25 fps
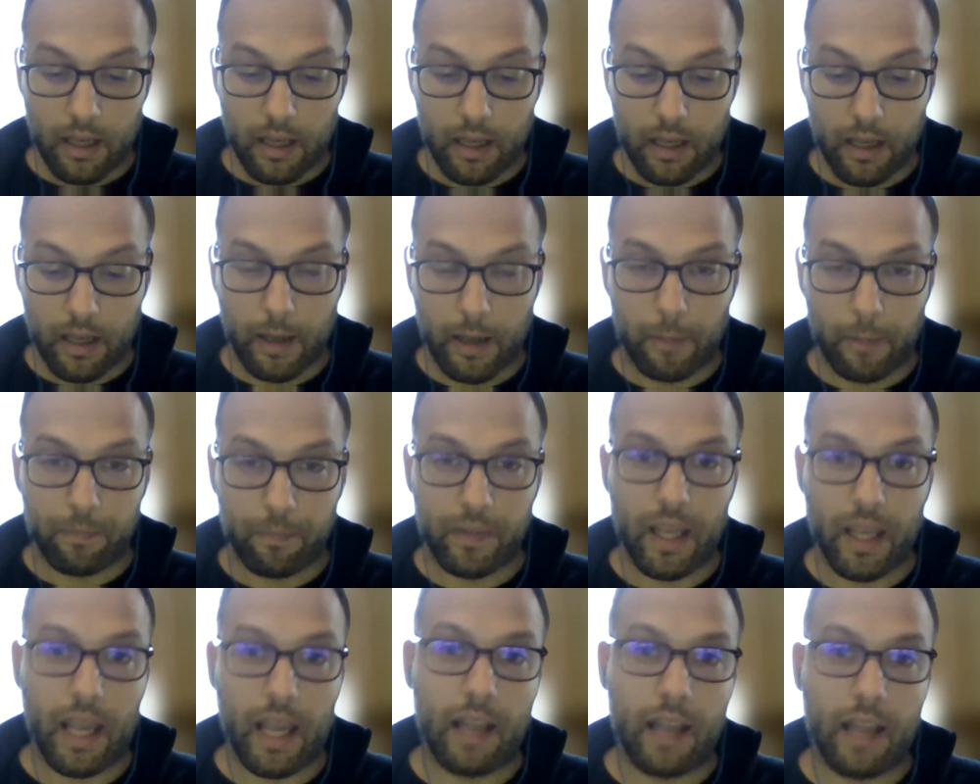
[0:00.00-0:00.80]

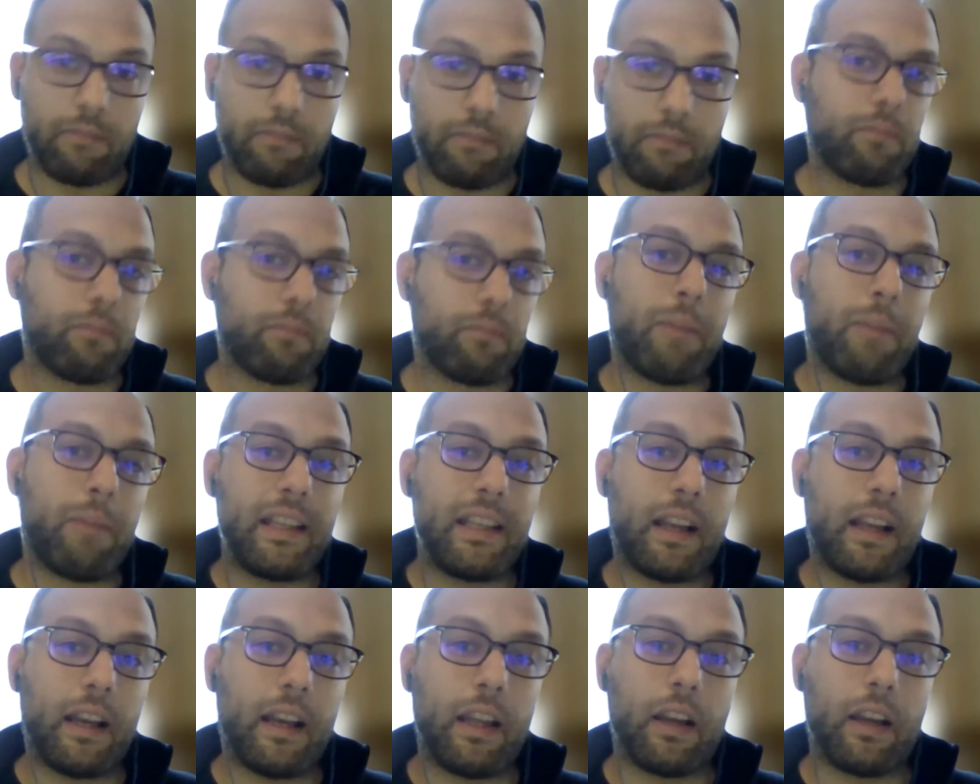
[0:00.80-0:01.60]
And
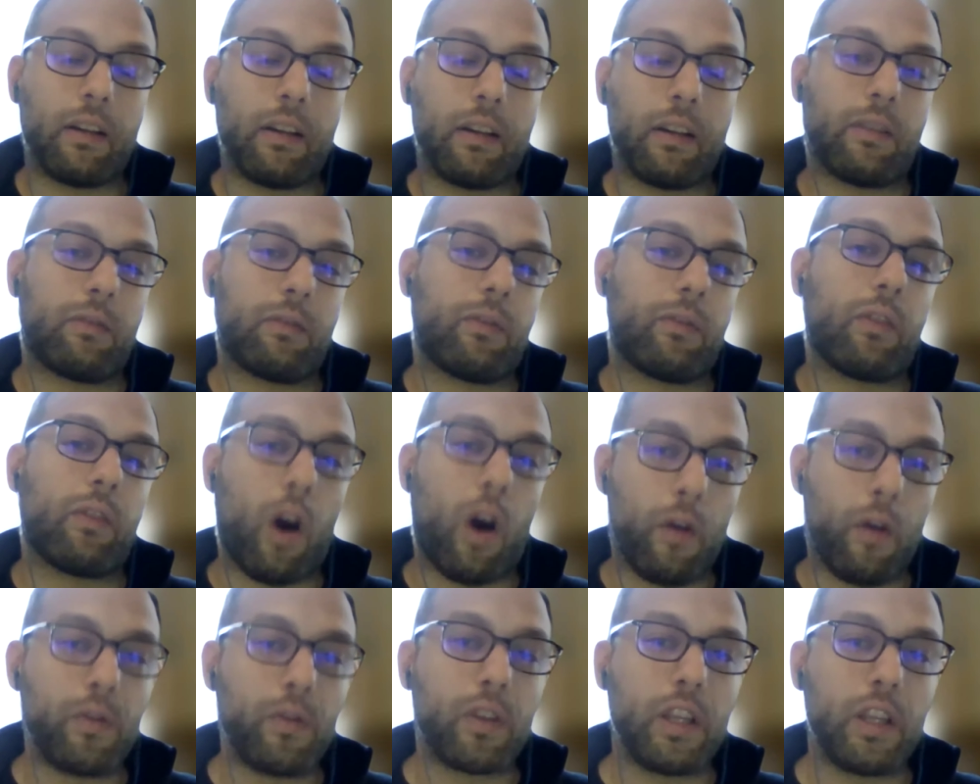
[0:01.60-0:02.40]
basically,
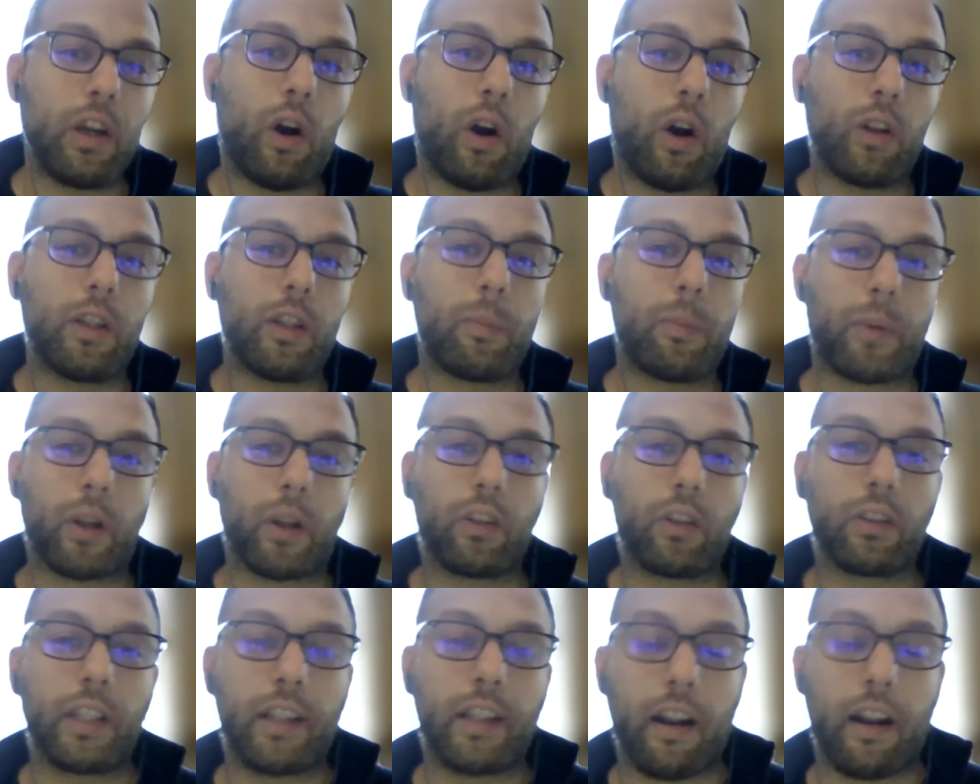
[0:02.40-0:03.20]
obviously, all the
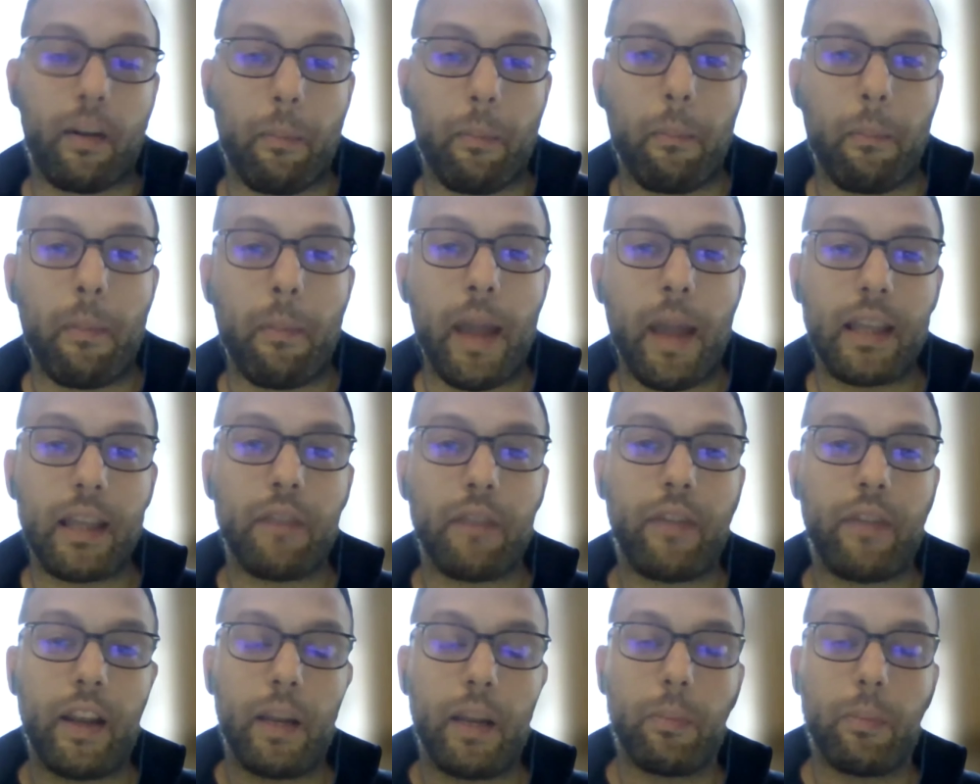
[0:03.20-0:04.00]
products that are
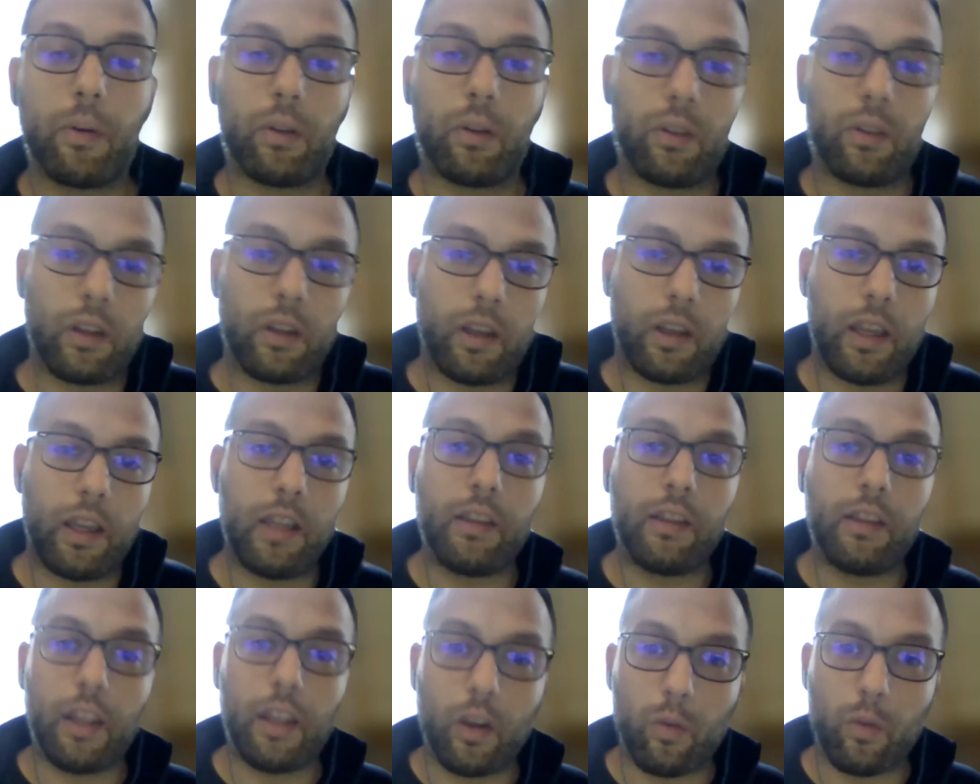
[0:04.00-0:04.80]
made available
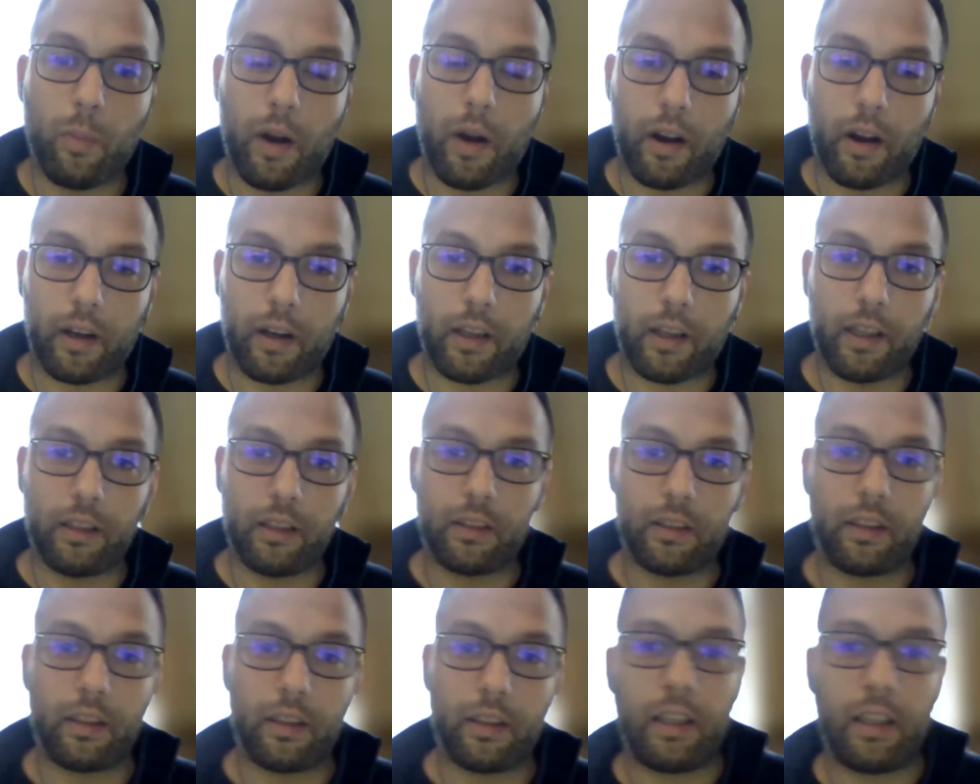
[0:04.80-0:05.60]
in the EU
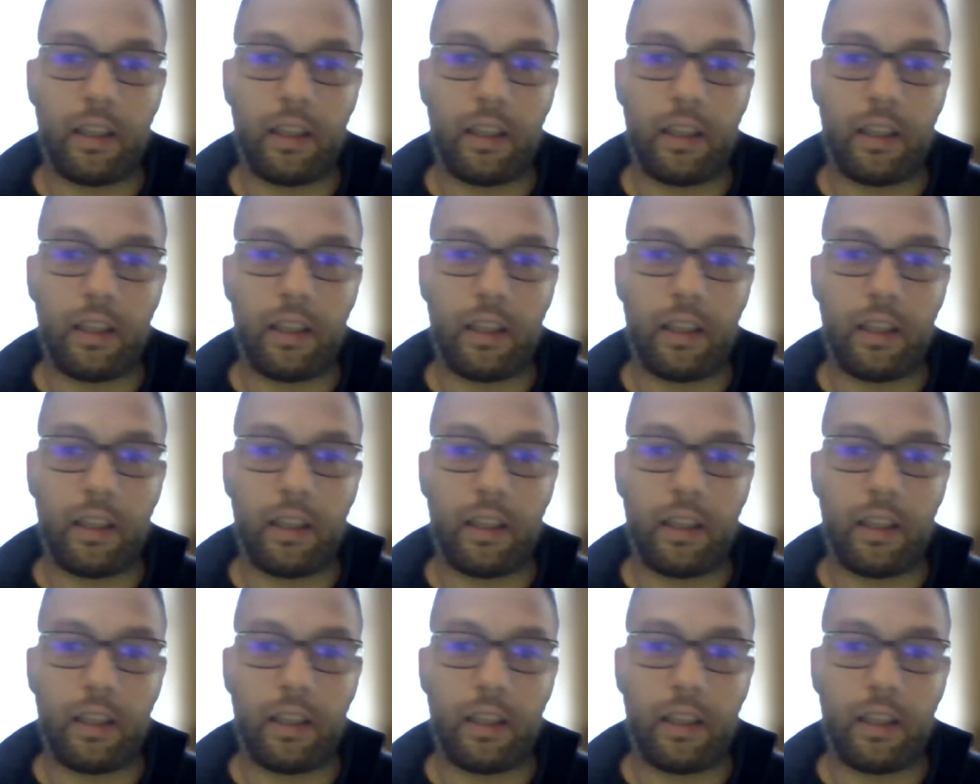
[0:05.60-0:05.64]
market.